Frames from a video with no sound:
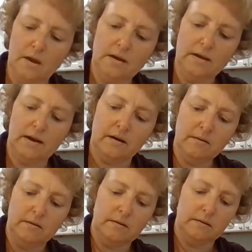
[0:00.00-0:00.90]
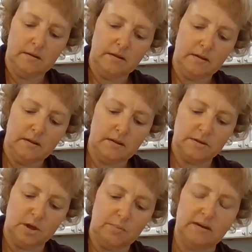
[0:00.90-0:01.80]
Now, let's
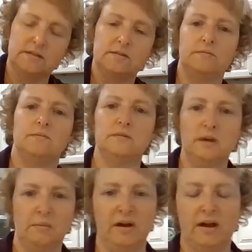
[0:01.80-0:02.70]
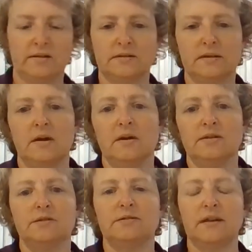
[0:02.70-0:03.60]
go back to double S.
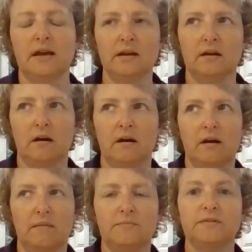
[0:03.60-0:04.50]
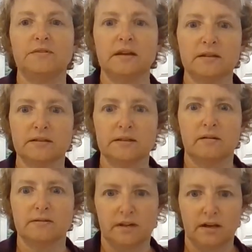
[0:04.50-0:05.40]
So say the
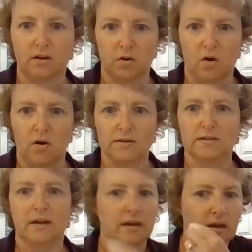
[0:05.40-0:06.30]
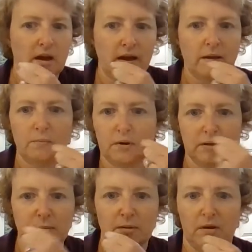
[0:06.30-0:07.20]
sounds in gloss, like I can put
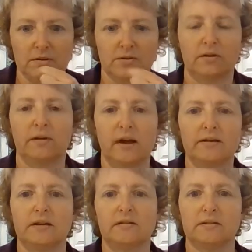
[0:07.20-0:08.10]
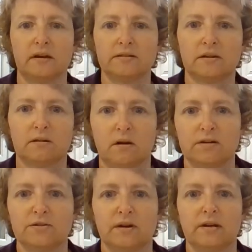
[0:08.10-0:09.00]
lip gloss on, okay? Say the sounds in
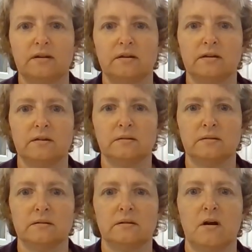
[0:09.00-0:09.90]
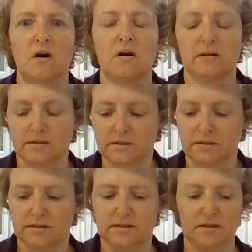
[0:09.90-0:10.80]
gloss. Ready? G, u,
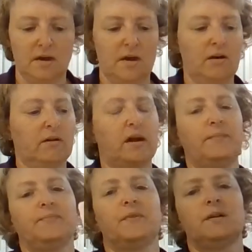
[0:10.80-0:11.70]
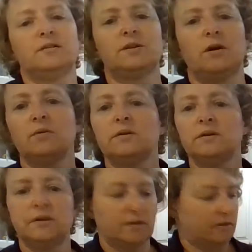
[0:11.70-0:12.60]
s. Okay, so G.